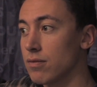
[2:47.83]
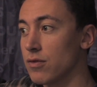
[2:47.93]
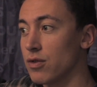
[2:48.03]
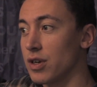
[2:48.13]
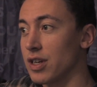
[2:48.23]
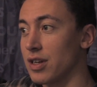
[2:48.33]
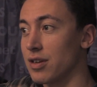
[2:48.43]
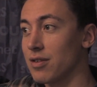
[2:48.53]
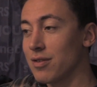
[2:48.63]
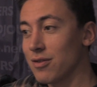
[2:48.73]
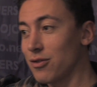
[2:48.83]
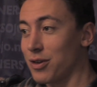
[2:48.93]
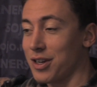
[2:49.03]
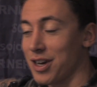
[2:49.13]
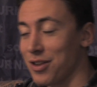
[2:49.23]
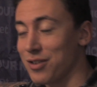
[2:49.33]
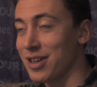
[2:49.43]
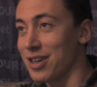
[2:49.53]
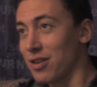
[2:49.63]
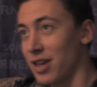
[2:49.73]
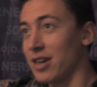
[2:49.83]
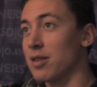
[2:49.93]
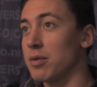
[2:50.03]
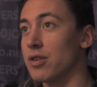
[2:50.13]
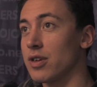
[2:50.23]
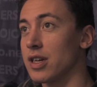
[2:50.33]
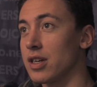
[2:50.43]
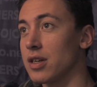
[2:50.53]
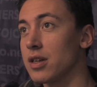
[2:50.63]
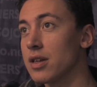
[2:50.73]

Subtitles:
treating others like you'd like to be treated.